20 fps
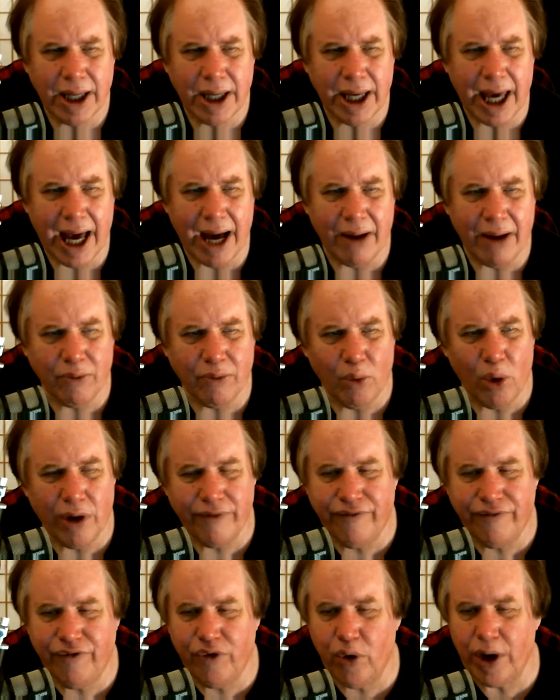Yeah,
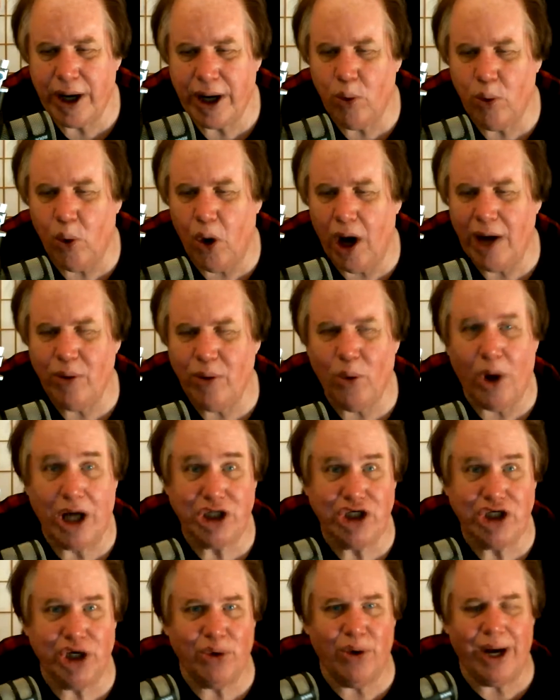141
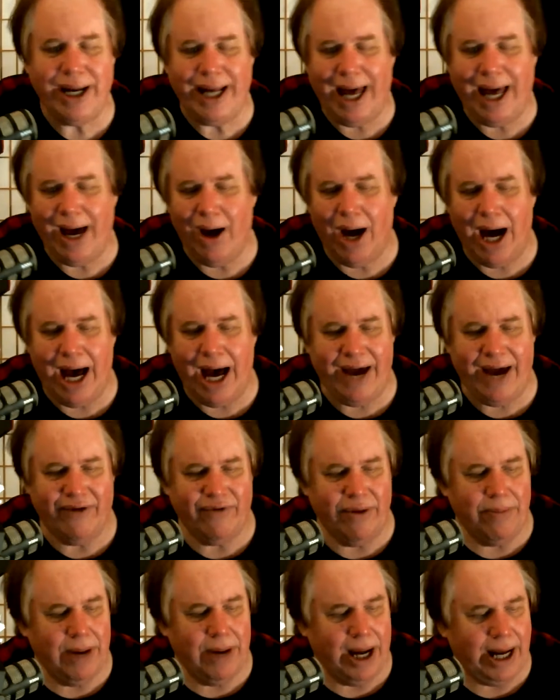watching right now. Hi,
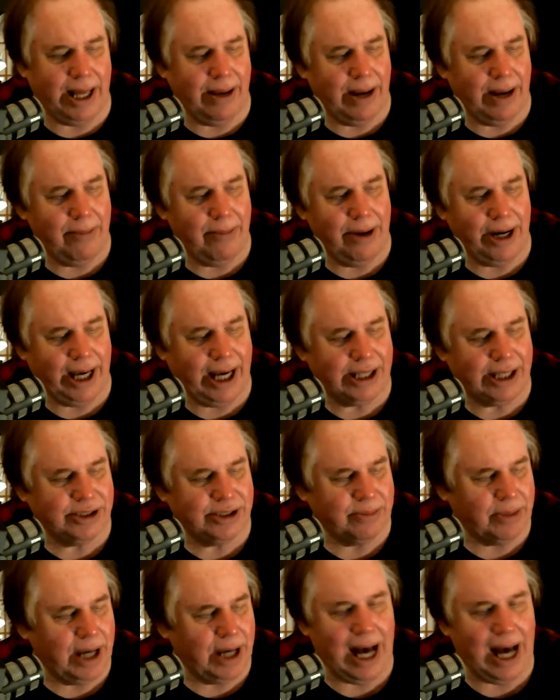everybody. I better get
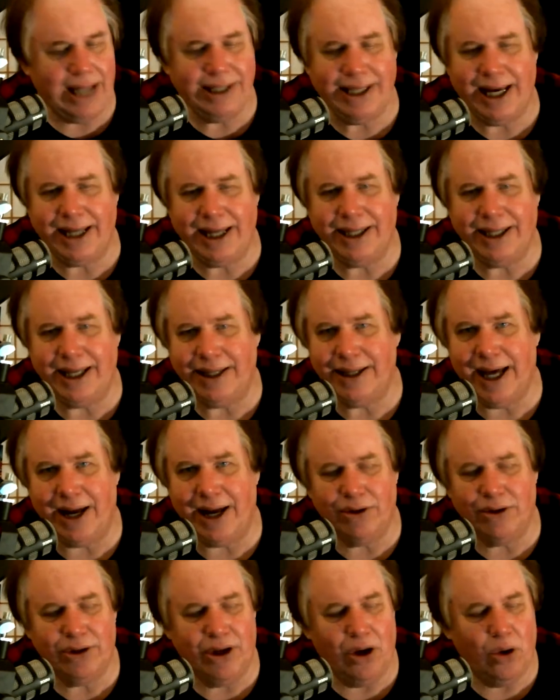some content in. I
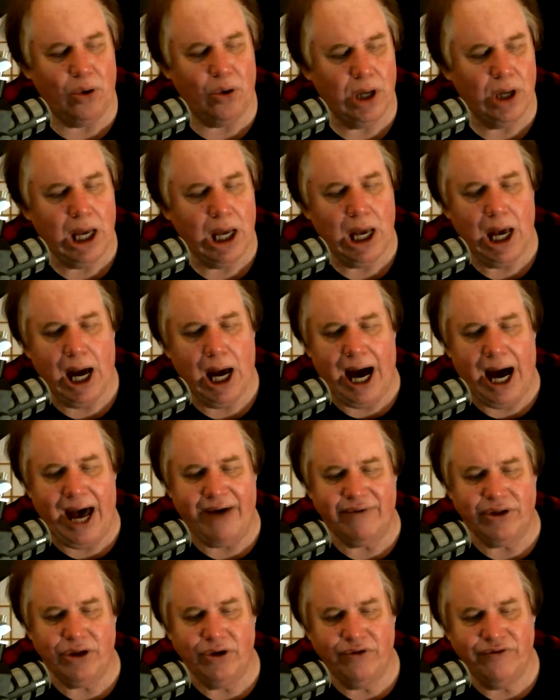don't know.
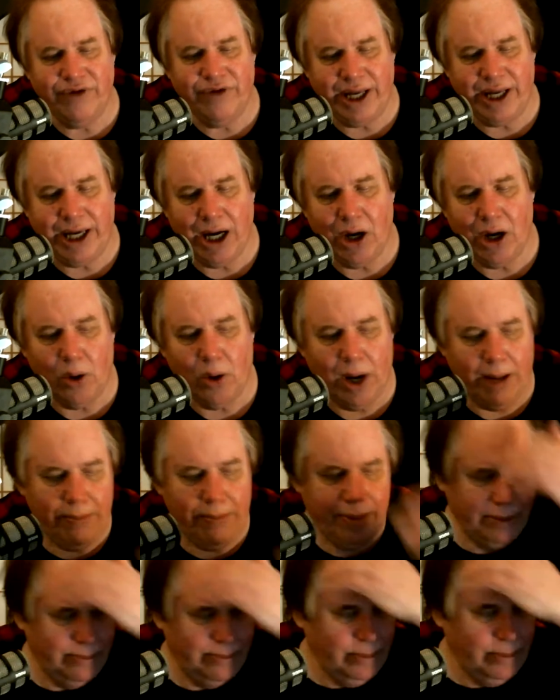I have a new video
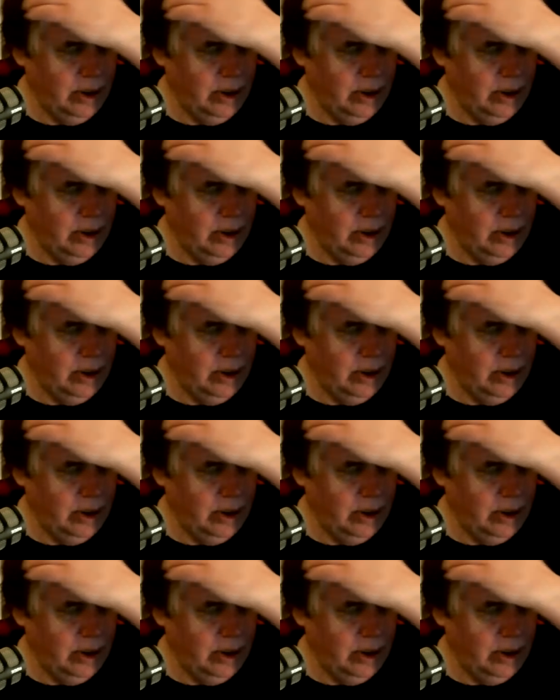up